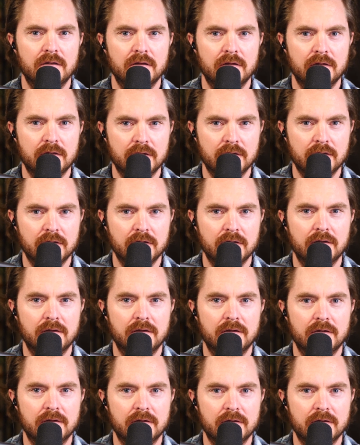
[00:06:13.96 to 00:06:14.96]

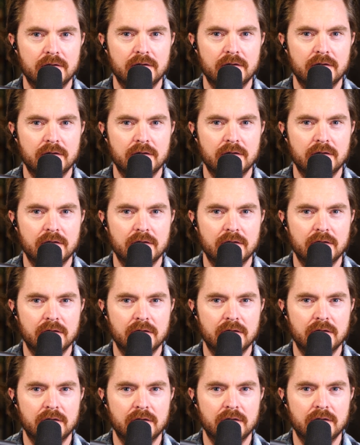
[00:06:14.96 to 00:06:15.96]

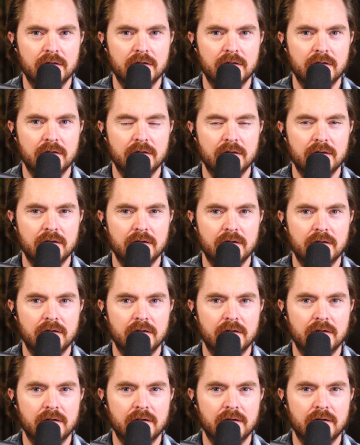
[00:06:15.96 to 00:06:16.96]

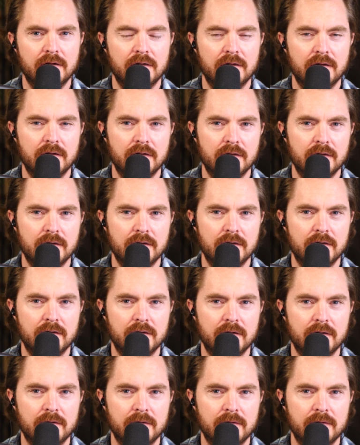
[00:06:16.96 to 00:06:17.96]

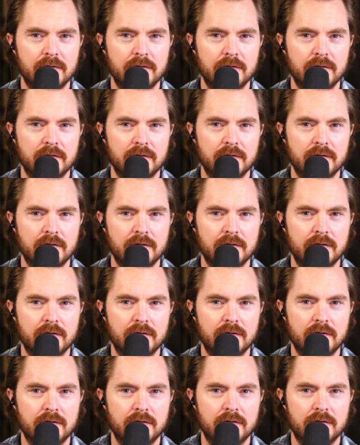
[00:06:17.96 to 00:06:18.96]

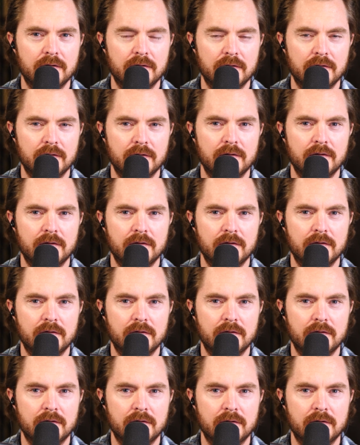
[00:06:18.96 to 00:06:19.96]

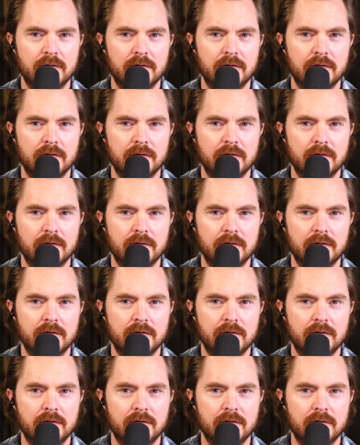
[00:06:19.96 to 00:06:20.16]
This person isn't speaking.